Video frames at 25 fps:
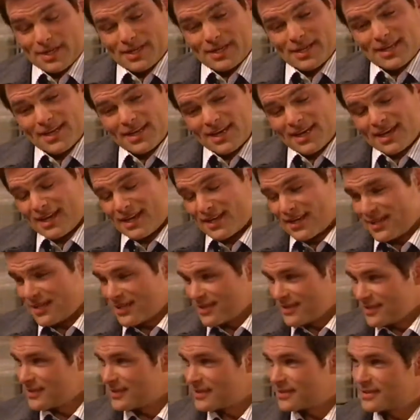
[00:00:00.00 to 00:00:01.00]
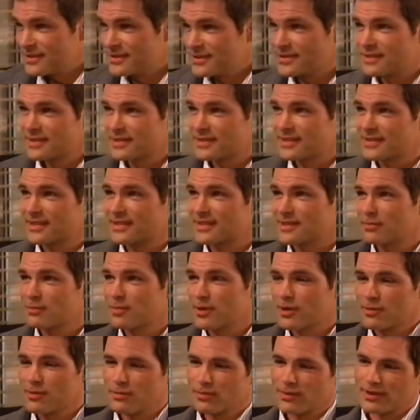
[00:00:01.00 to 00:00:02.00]
My dad, he set the
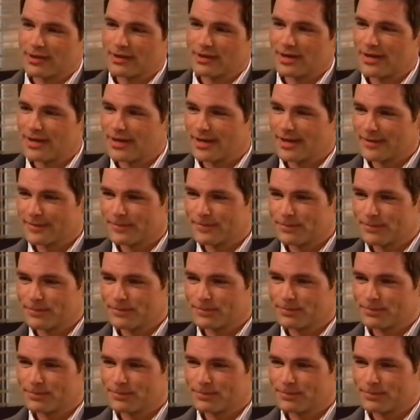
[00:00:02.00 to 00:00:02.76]
bar pretty high.